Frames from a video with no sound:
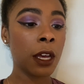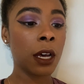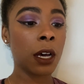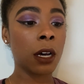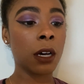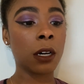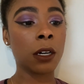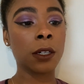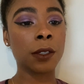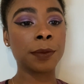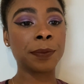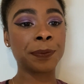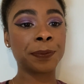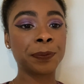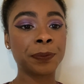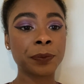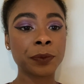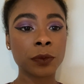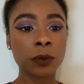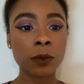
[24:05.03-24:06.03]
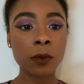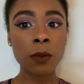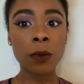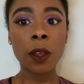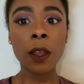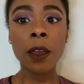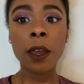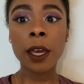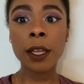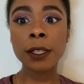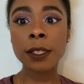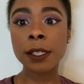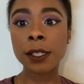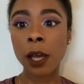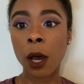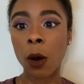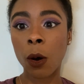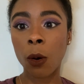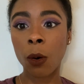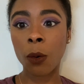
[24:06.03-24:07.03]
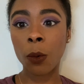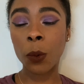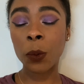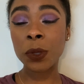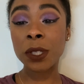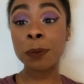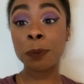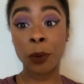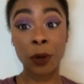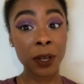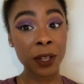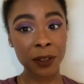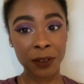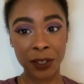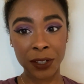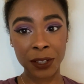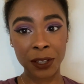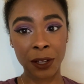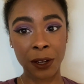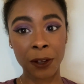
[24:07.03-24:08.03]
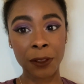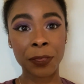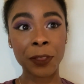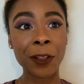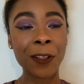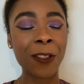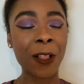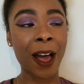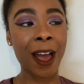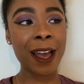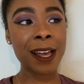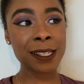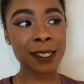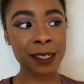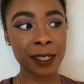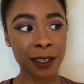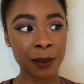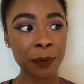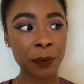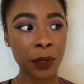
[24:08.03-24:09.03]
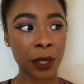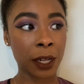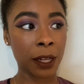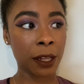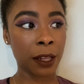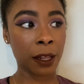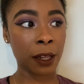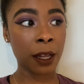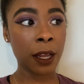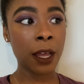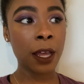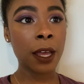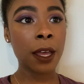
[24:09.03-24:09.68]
Um, and so, spoiler alert, the last company